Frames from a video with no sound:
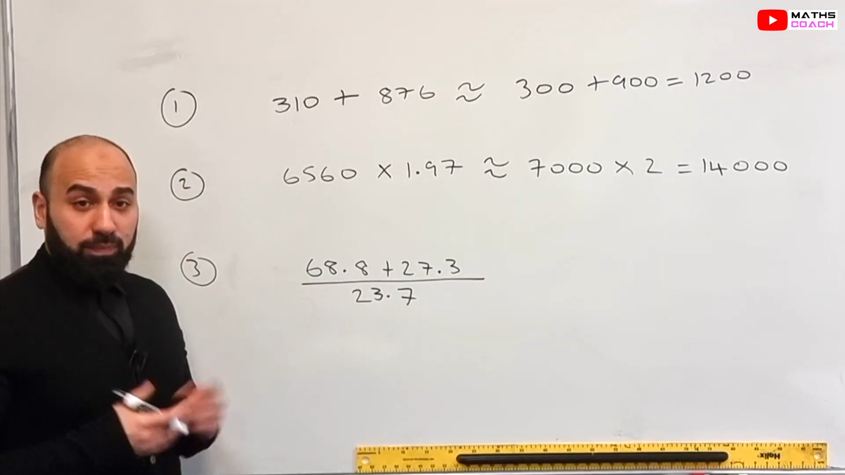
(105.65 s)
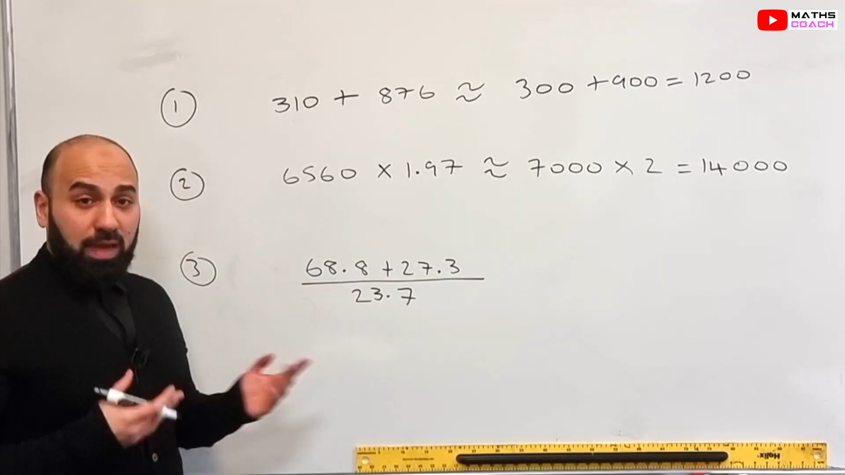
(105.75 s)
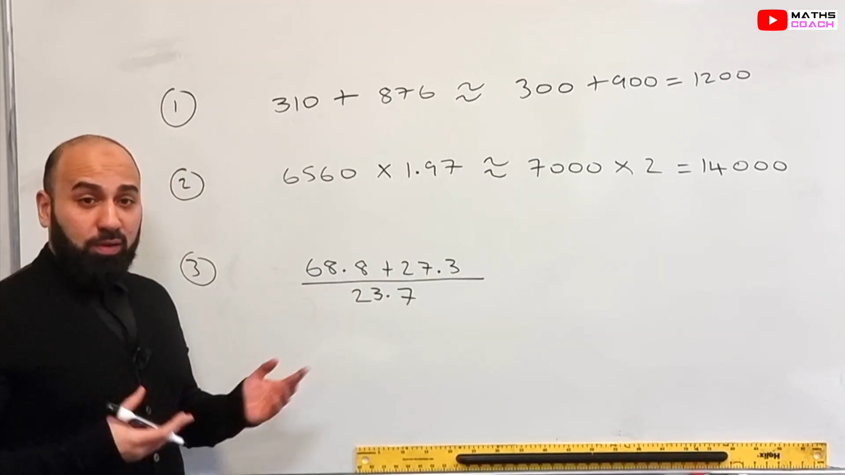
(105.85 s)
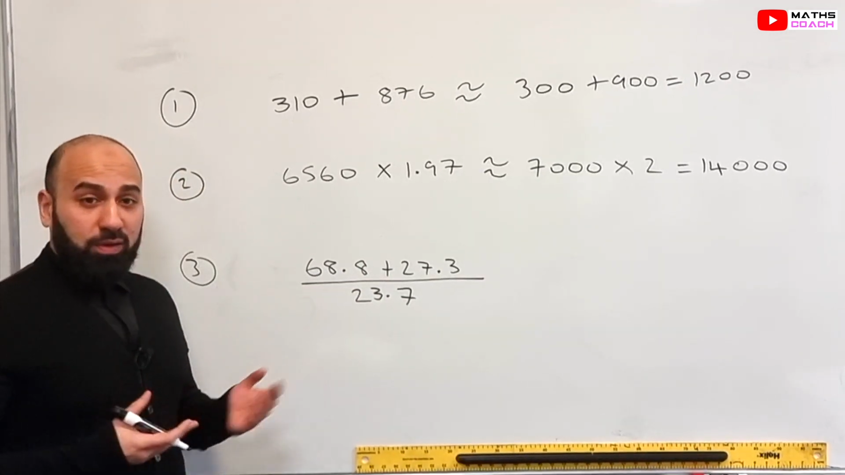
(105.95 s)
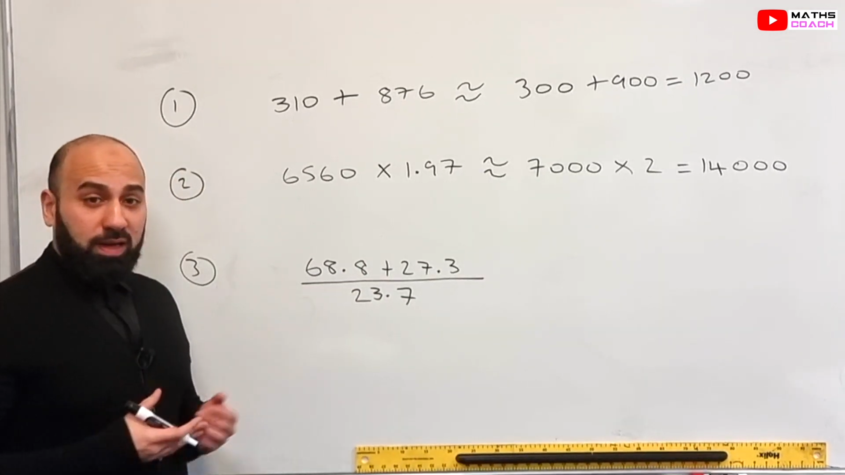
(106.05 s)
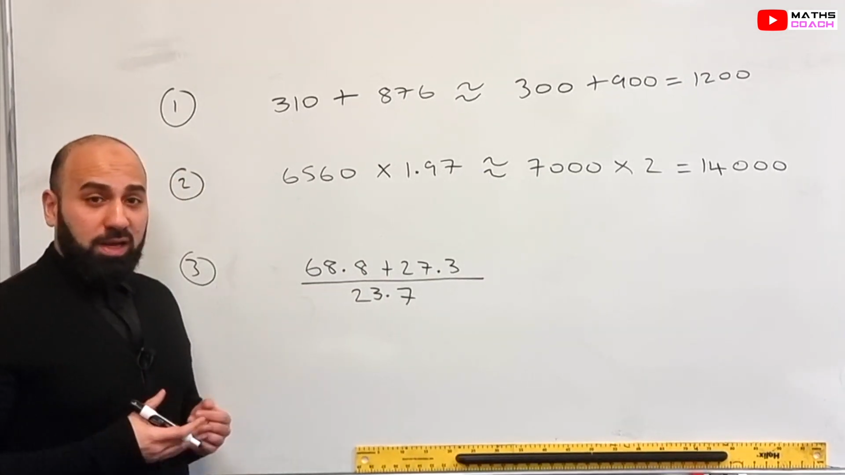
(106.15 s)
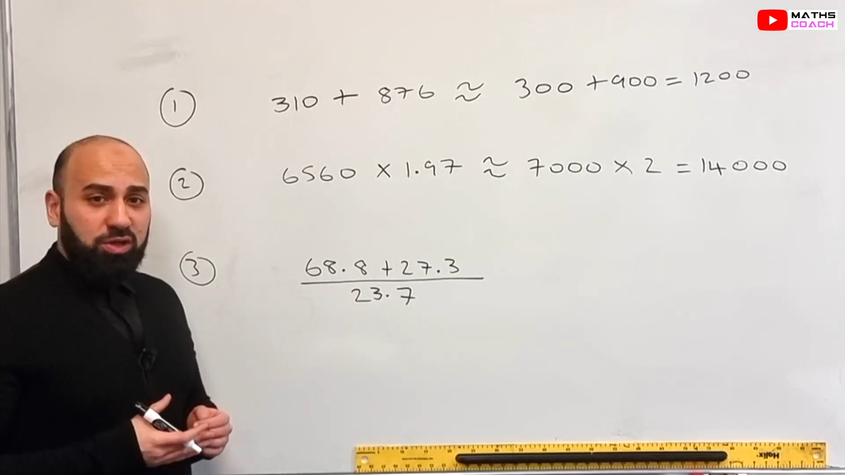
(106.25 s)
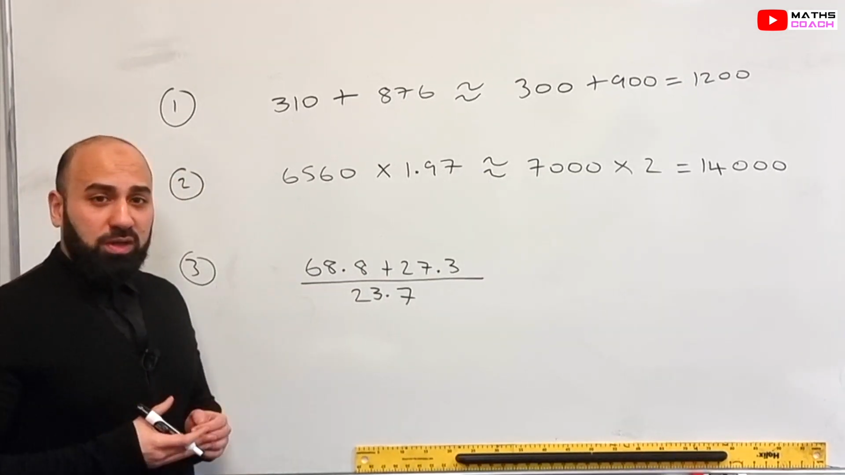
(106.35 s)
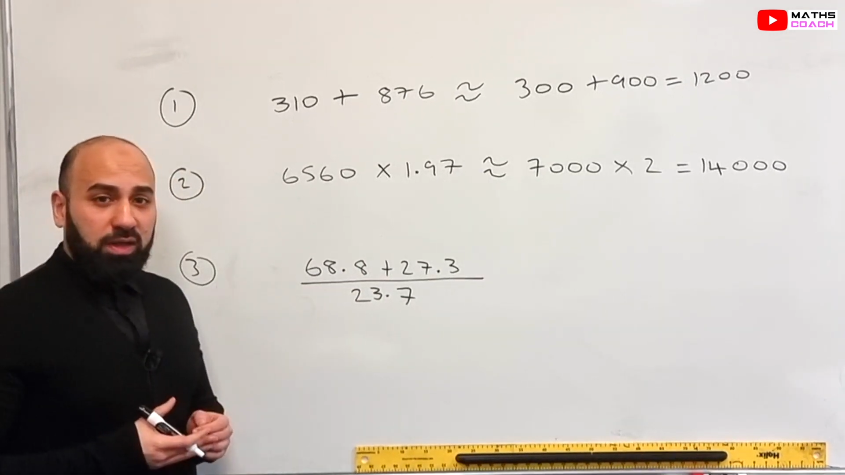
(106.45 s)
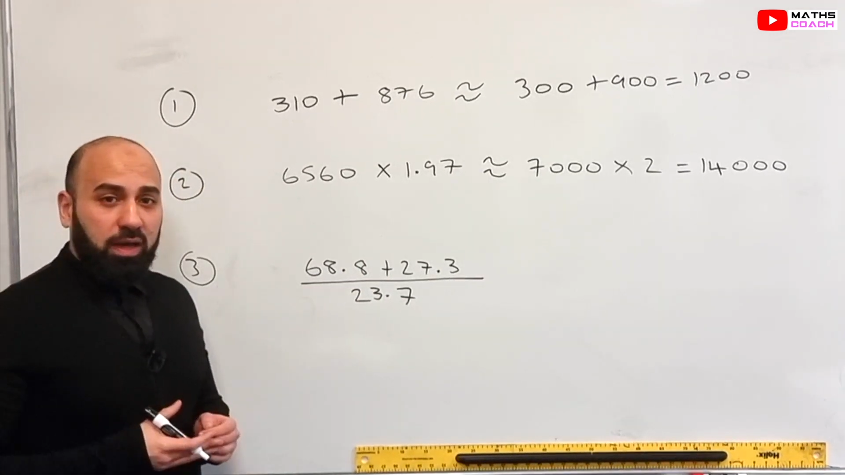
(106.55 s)

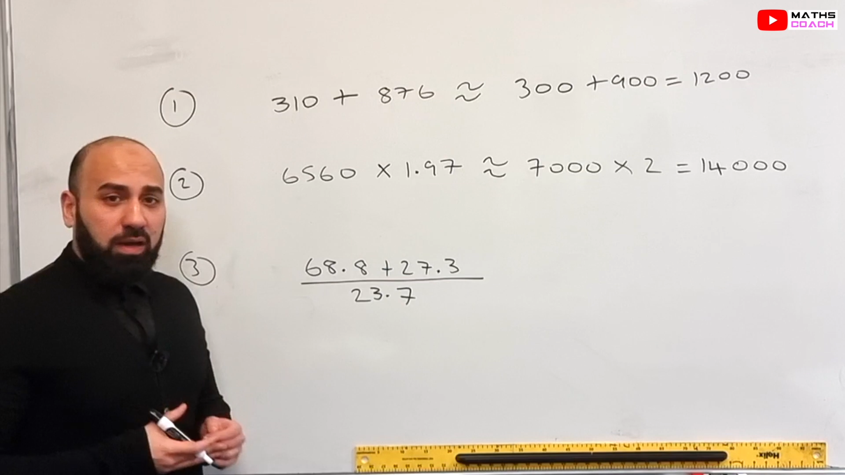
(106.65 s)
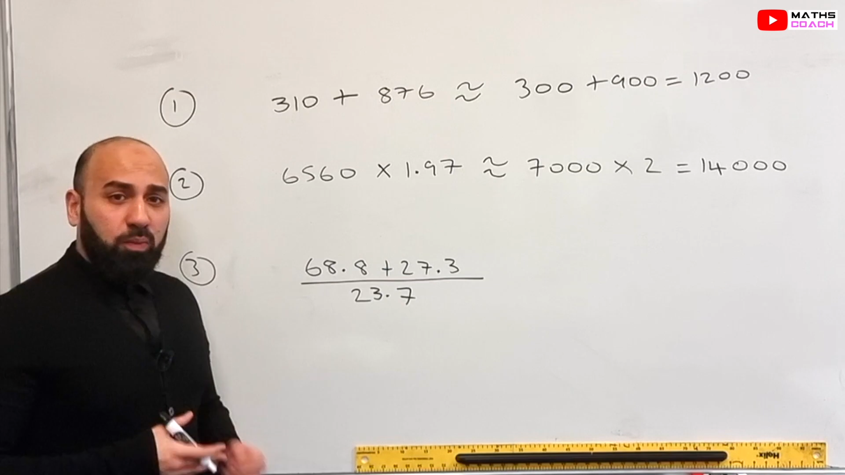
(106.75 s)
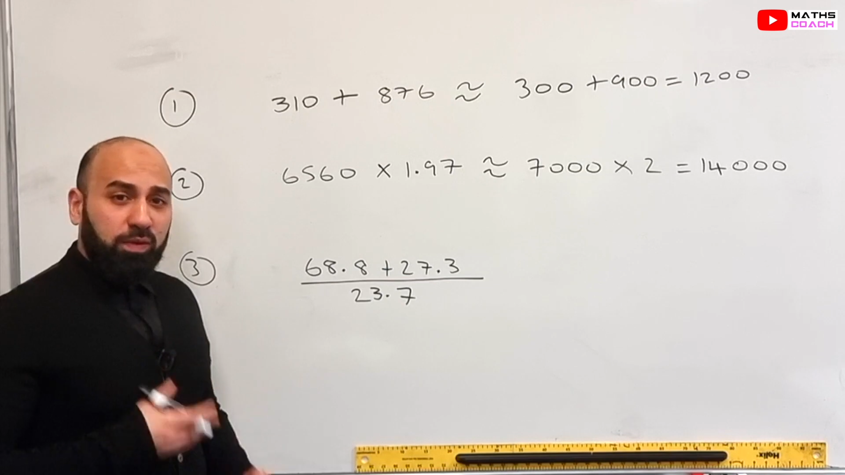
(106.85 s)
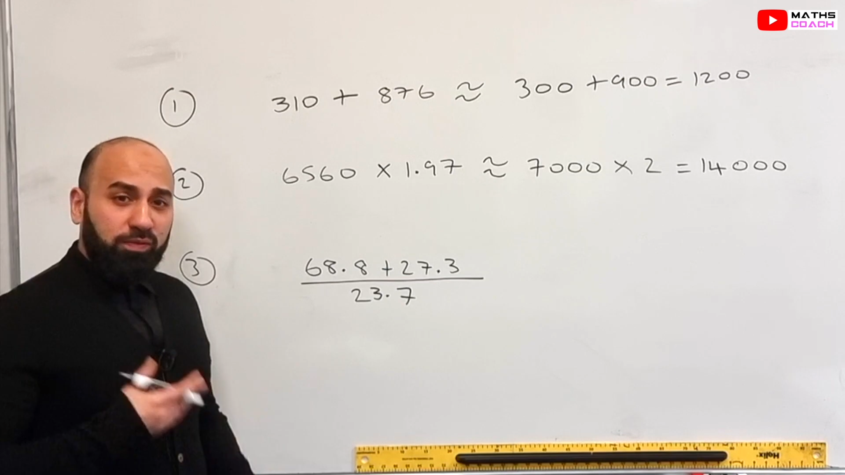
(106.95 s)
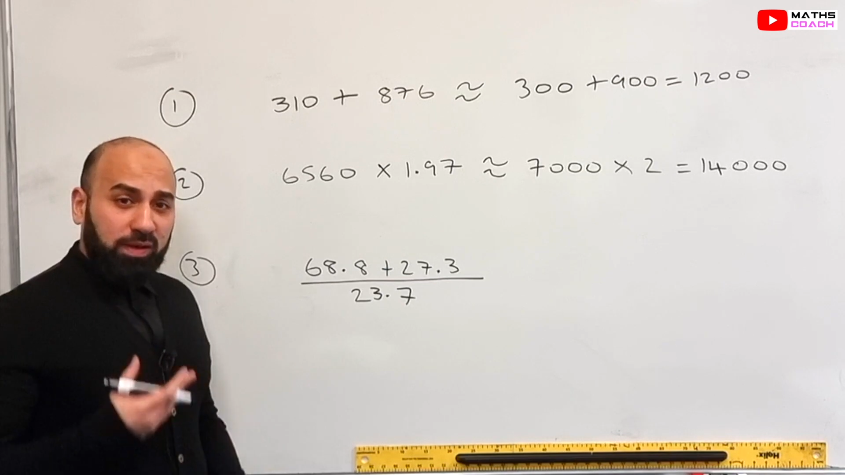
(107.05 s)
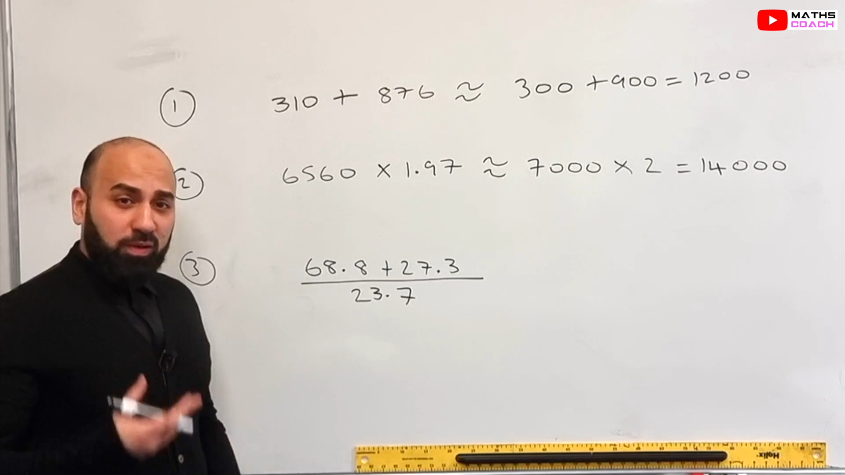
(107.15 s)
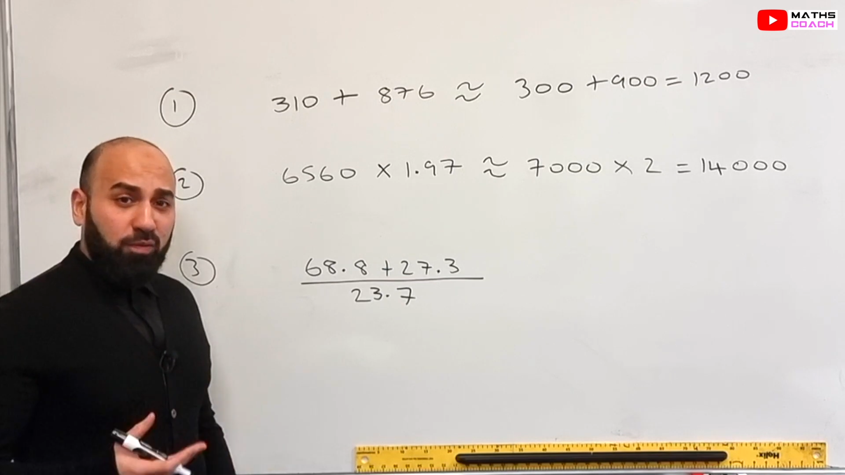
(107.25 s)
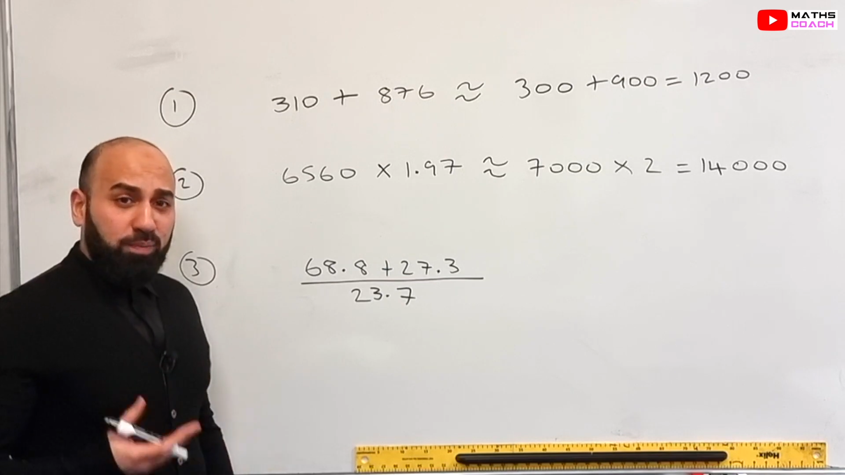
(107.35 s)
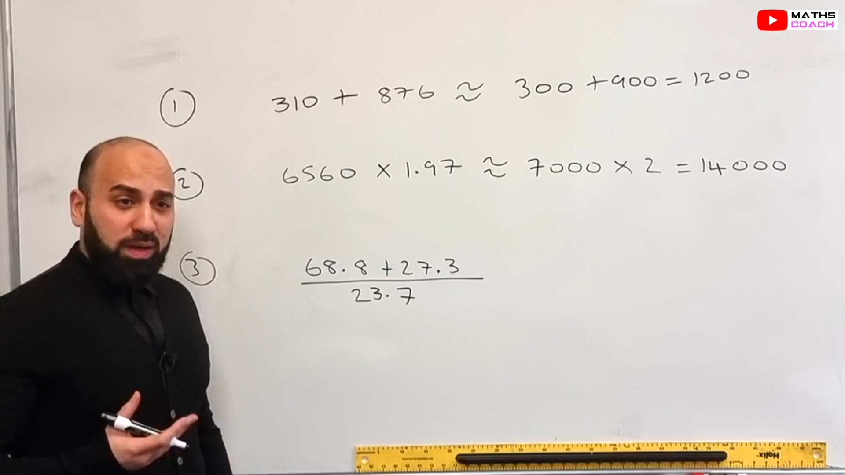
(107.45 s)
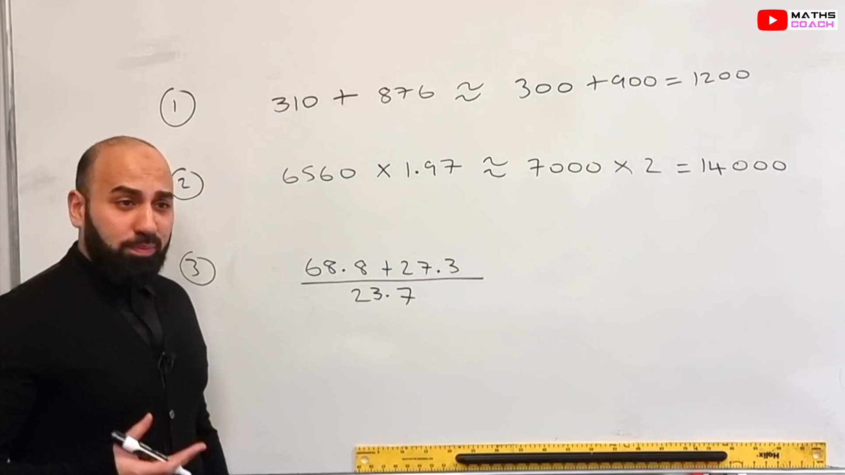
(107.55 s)
calculation here, we think
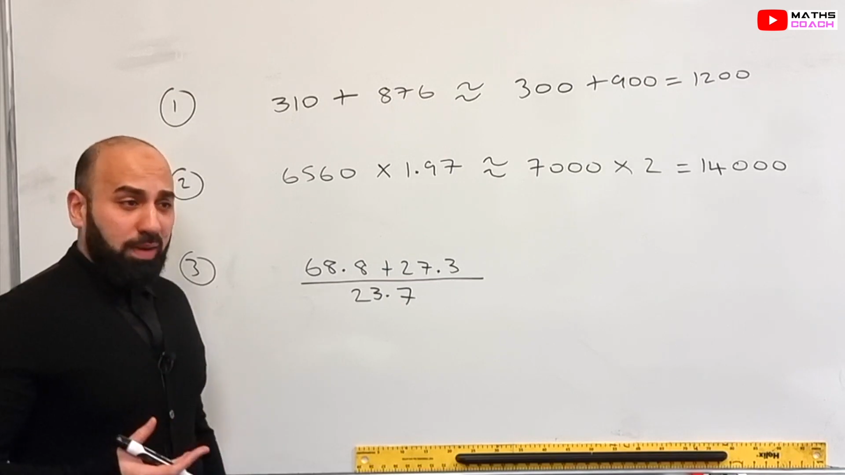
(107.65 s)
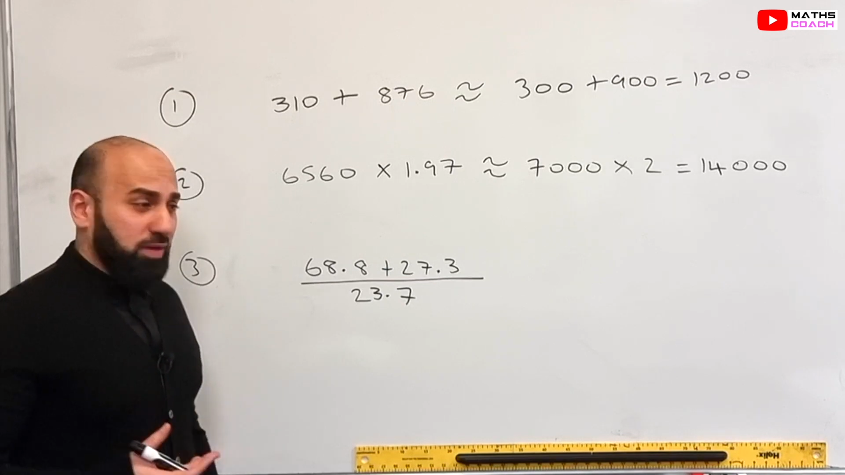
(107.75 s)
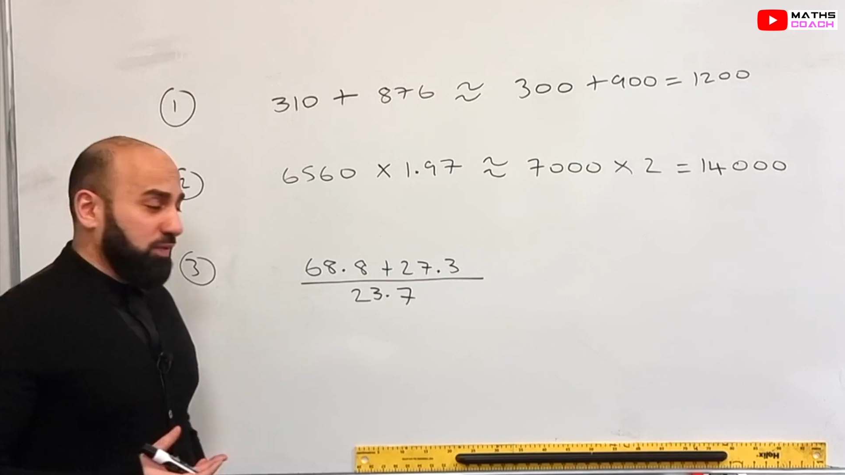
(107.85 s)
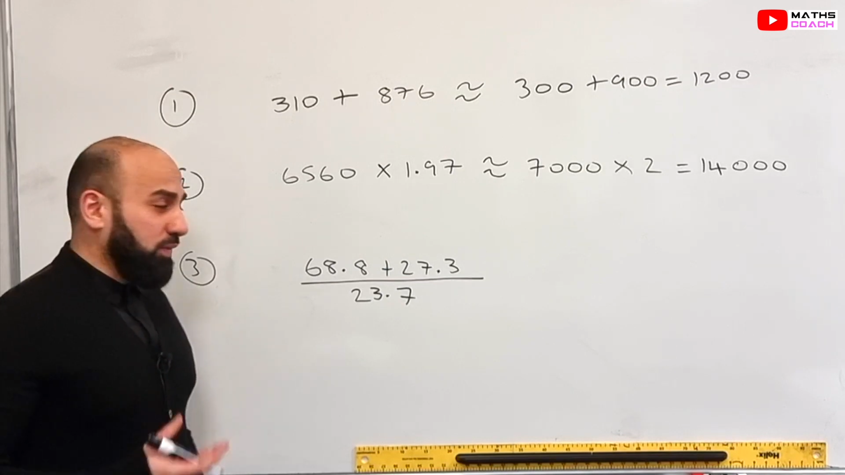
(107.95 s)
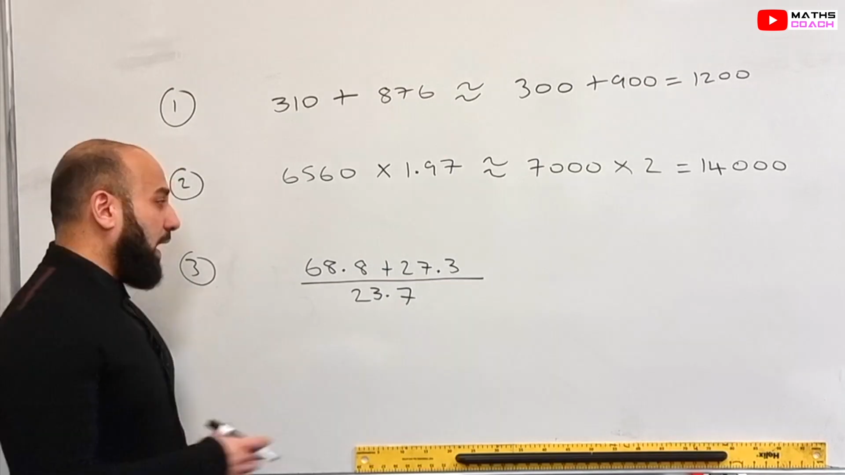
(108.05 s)
of BIDMAS